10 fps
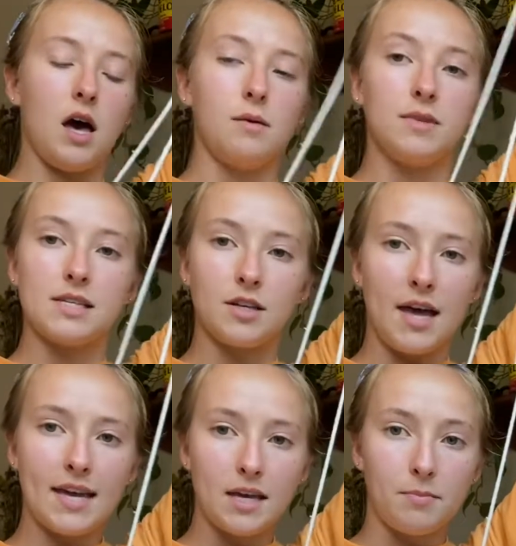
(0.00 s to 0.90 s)
This little
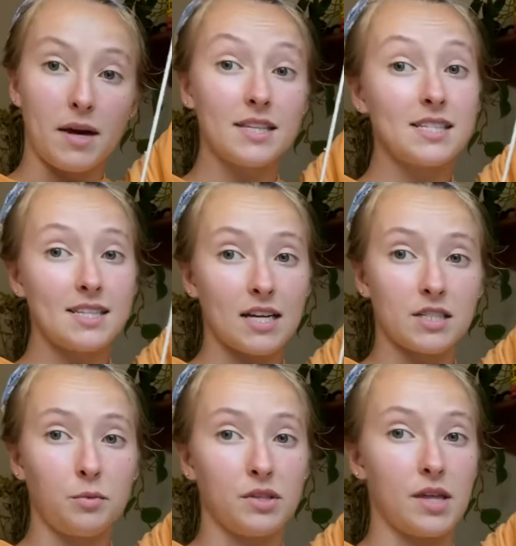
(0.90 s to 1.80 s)
hanging pot, this is actually
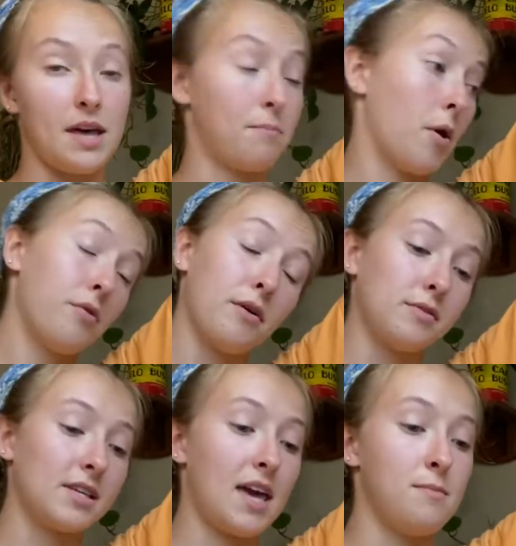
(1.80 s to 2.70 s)
what that pothos
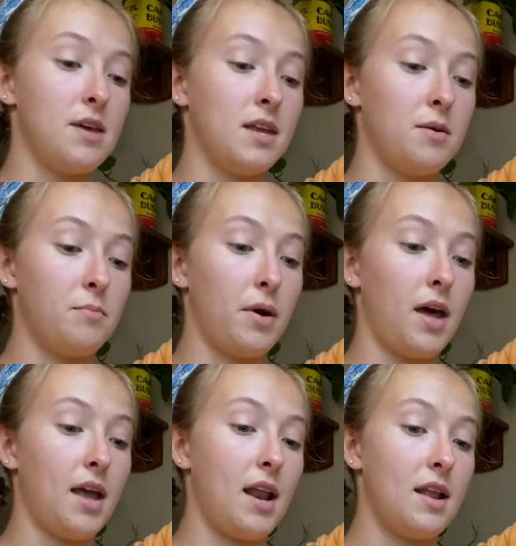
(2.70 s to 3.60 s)
came in, but